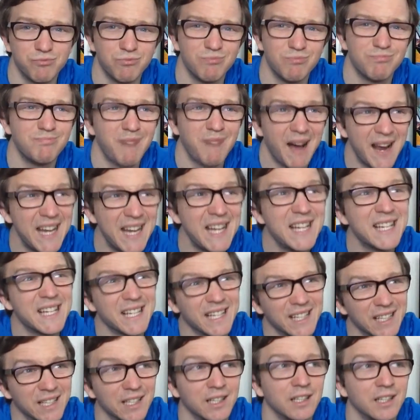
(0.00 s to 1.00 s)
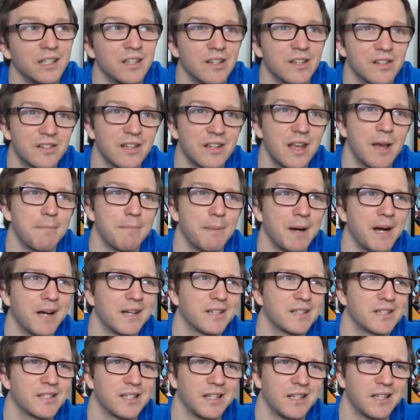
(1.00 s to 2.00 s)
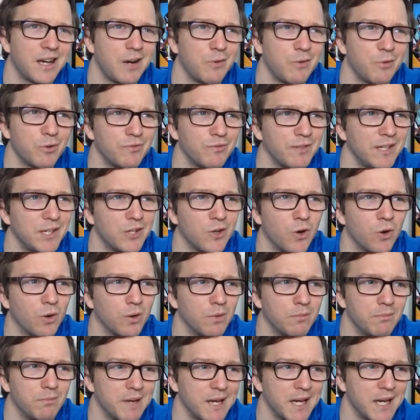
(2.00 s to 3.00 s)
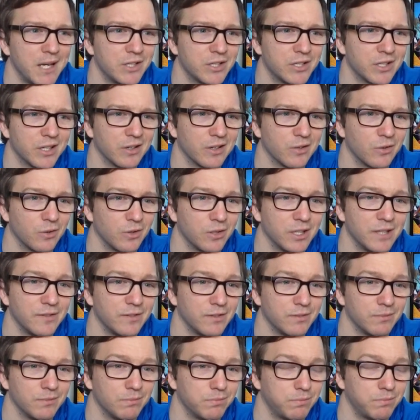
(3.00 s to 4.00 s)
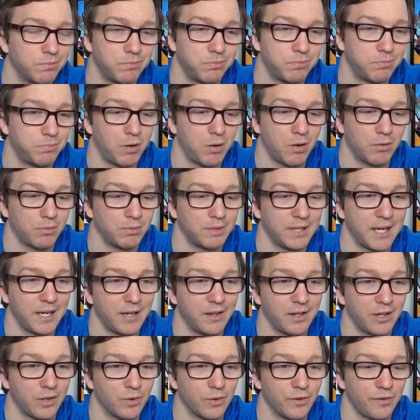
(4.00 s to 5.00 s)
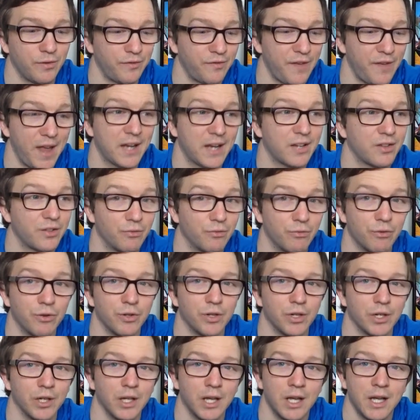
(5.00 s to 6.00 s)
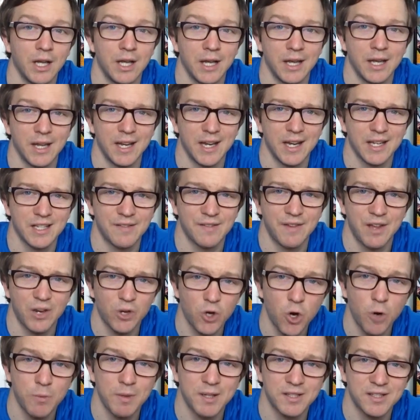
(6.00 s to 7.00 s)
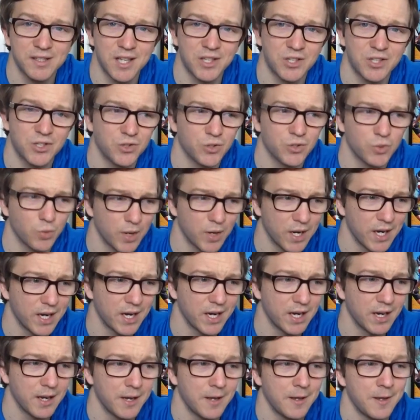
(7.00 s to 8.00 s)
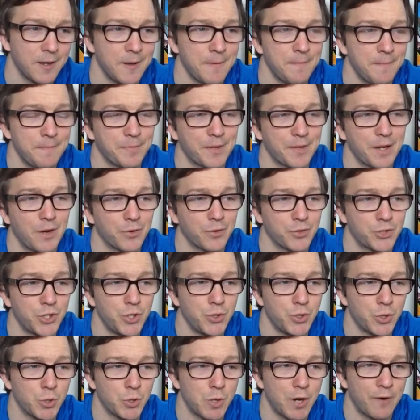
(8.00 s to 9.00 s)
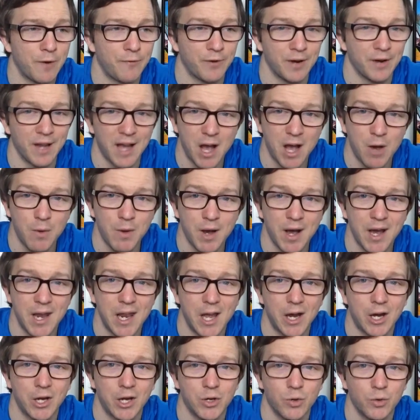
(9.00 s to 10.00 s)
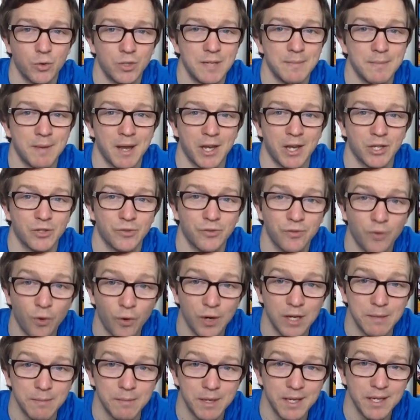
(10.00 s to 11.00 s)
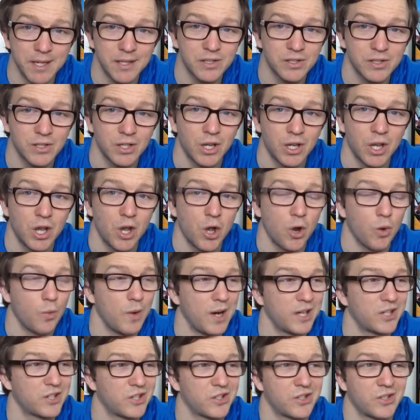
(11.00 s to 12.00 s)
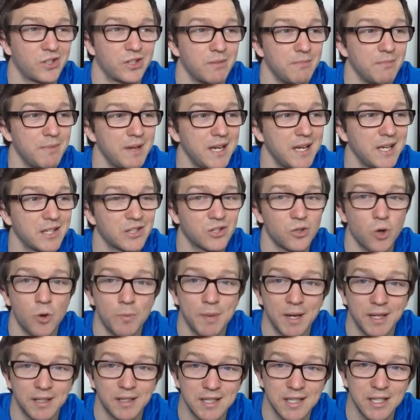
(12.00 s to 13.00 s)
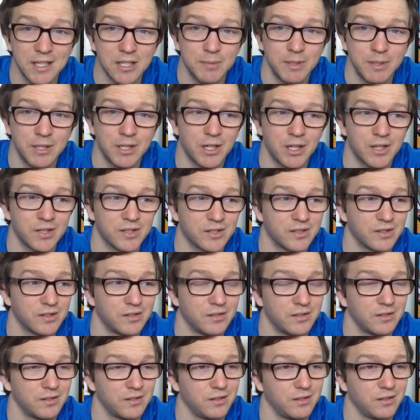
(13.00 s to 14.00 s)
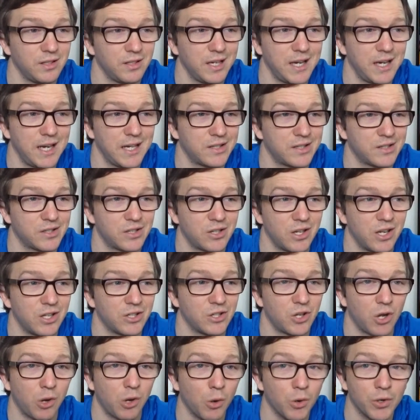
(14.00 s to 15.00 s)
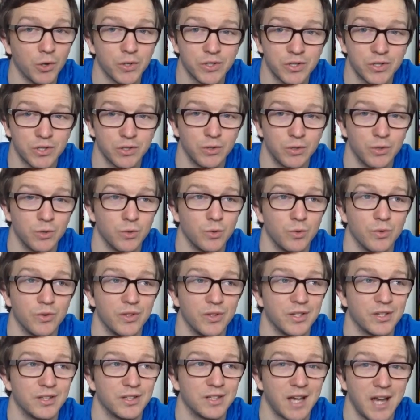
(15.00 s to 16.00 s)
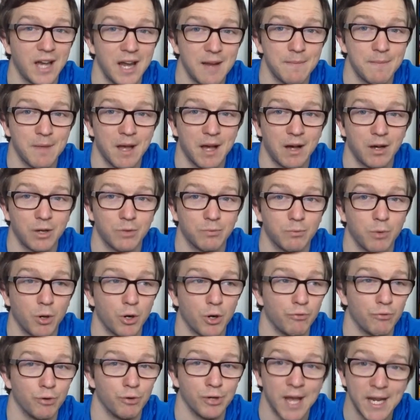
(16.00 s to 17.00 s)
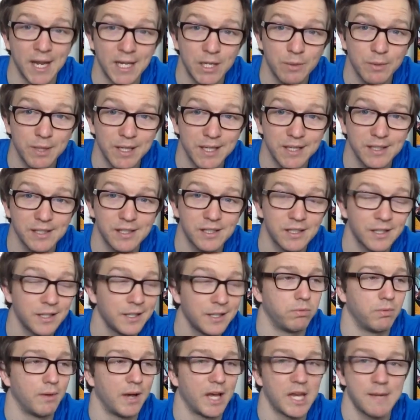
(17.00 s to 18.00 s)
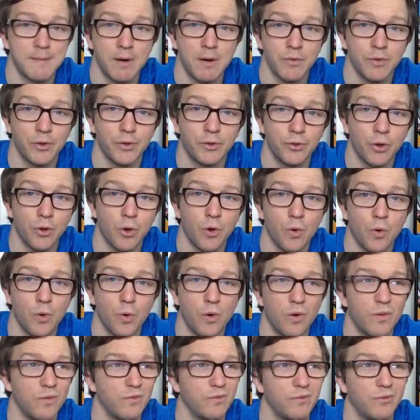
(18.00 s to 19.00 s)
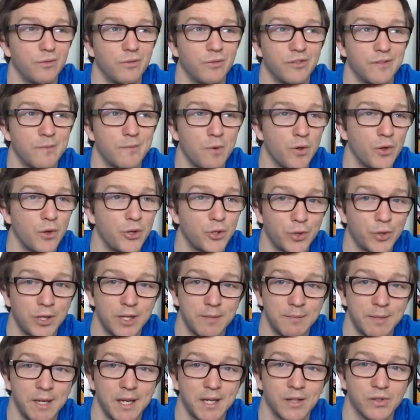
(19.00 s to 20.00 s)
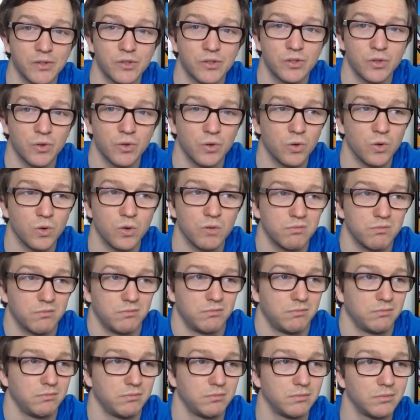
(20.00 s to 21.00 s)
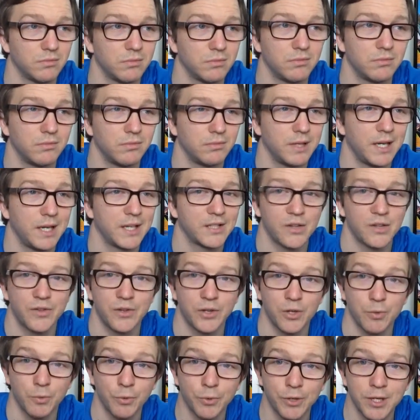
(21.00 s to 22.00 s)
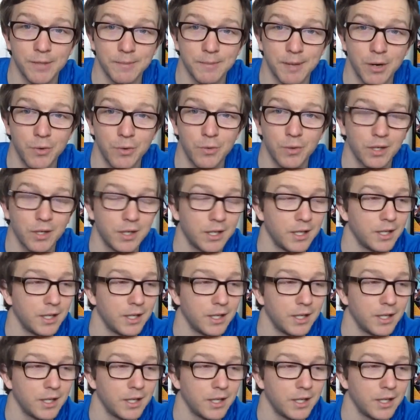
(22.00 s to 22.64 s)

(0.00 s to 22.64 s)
minor setbacks, I wouldn't really call them major or even probably anything to affect the running, is I've had a couple of sessions where I was due to go out for an hour and I could only manage 40 minutes, which to me it's no big deal because it's close to the time that I'd want to run anyways, and I'm out the door for more than 20 minutes, so it's nothing to worry about.